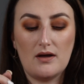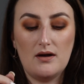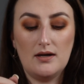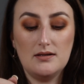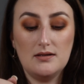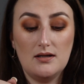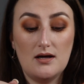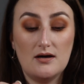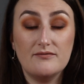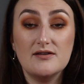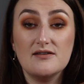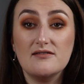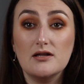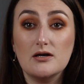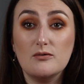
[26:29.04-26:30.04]
I love
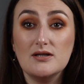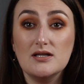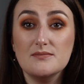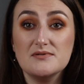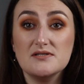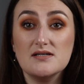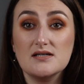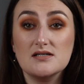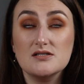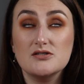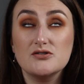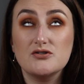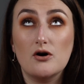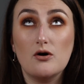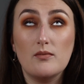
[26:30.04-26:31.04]
this liquid lipstick
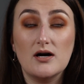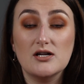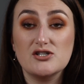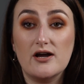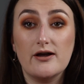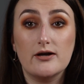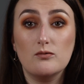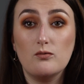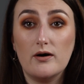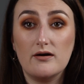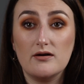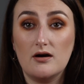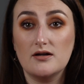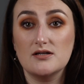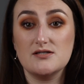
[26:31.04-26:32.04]
so much. I could wear
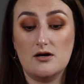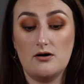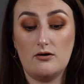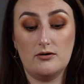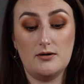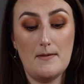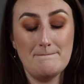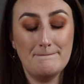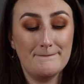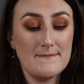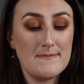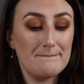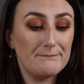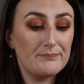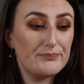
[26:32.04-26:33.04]
it on its own.
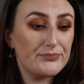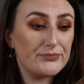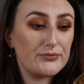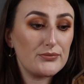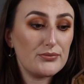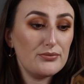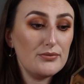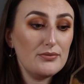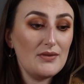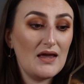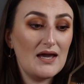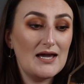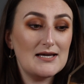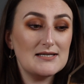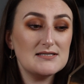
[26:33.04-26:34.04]

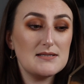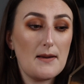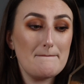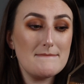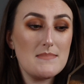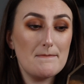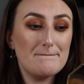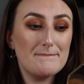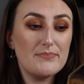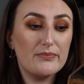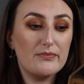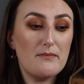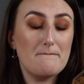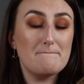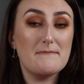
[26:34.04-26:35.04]
It's
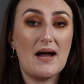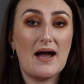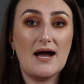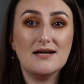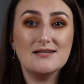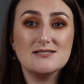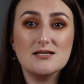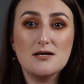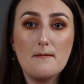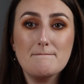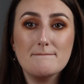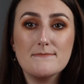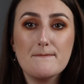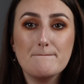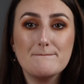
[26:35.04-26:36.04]
matte,
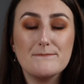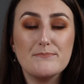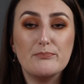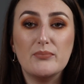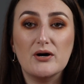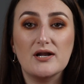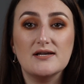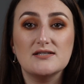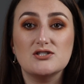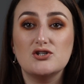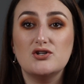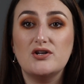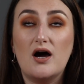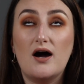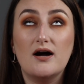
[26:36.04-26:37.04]
but it's
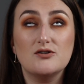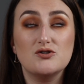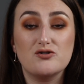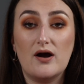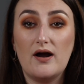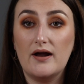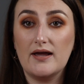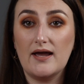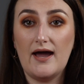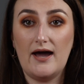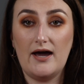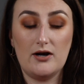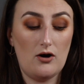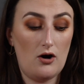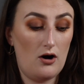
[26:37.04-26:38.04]
not drying
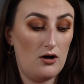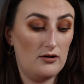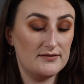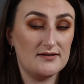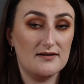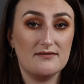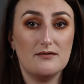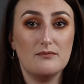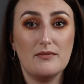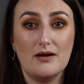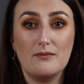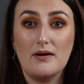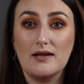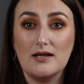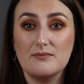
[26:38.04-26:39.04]
at all. It doesn't
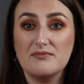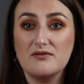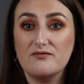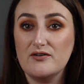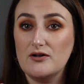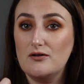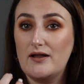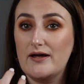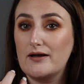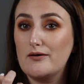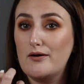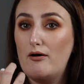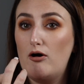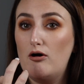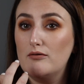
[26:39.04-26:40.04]
make my lips feel
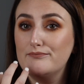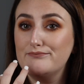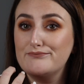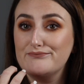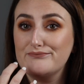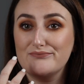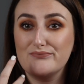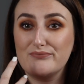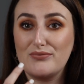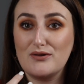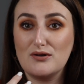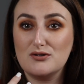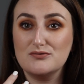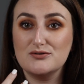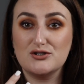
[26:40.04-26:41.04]
like all
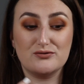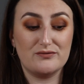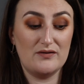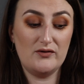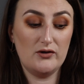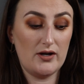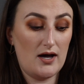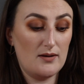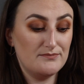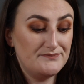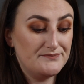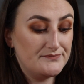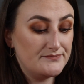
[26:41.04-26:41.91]
shriveled up.